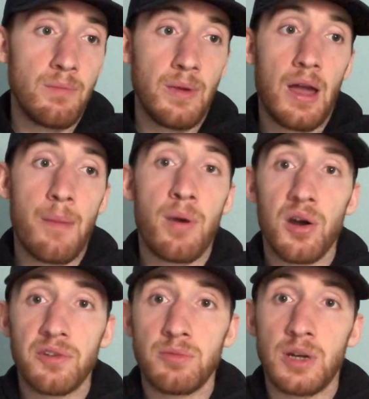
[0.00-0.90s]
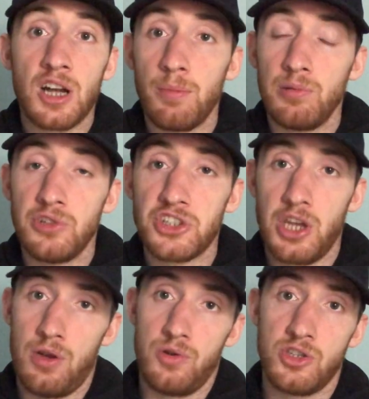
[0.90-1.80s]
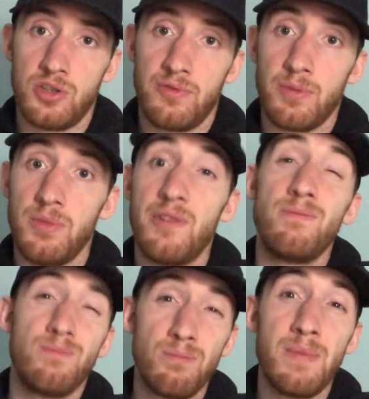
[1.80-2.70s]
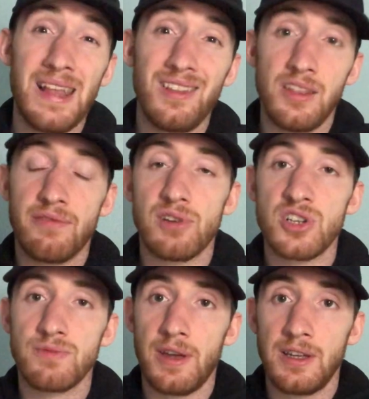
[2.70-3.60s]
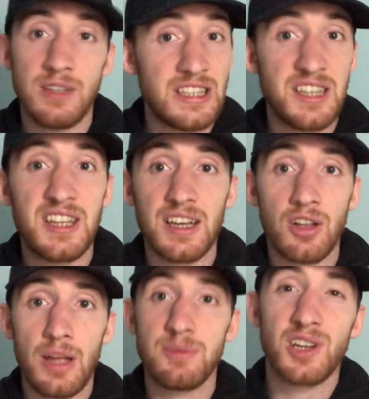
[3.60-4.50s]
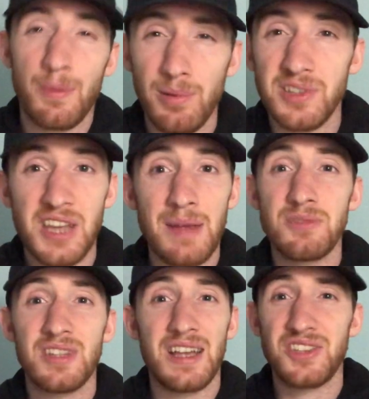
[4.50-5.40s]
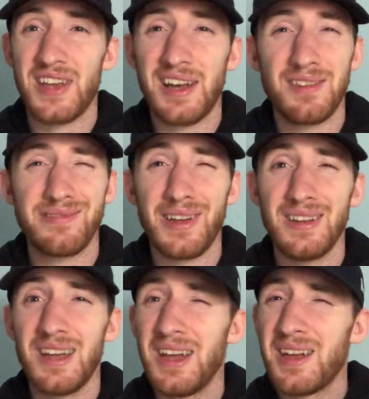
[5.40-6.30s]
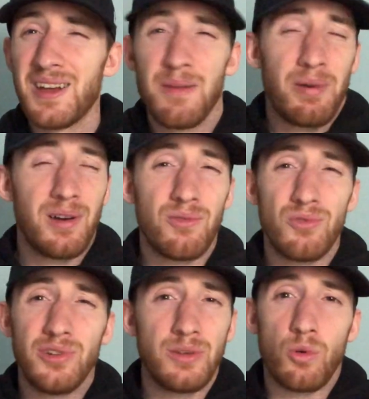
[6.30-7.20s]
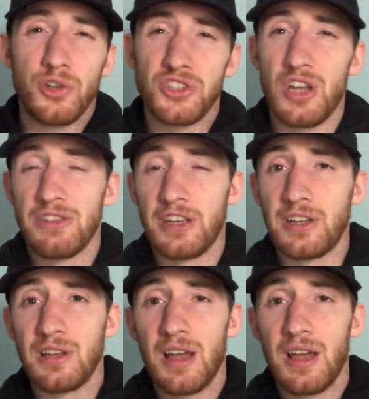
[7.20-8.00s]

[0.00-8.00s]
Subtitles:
Apart from a couple of scares from mainly the first fight. He did get clipped a couple of times in that second fight, but it really was nothing.